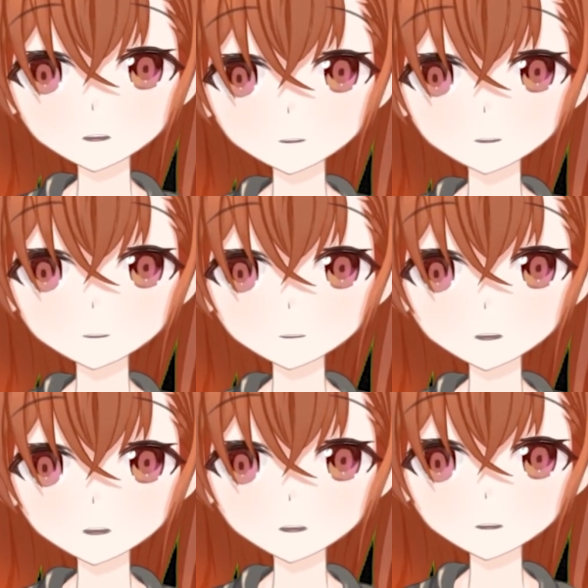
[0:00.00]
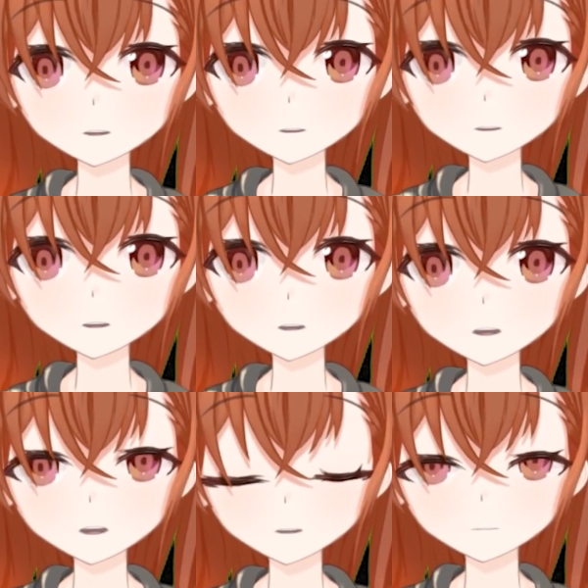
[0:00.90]
can recall
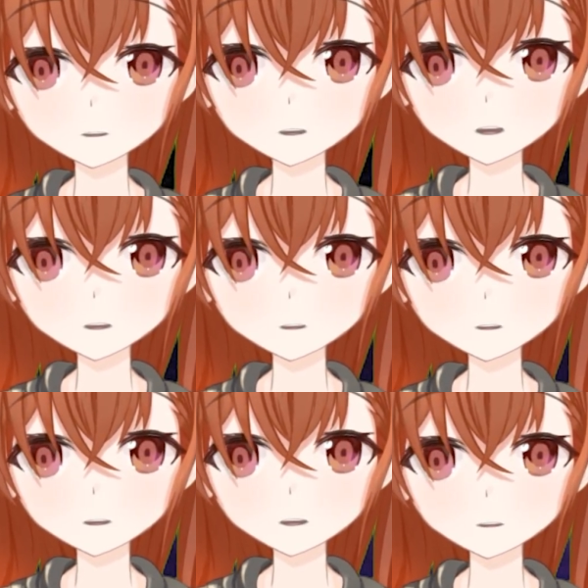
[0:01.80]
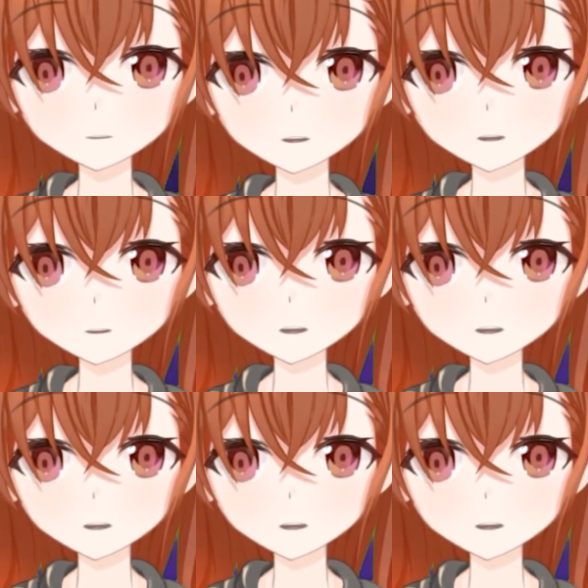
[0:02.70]
memories from the old one as well,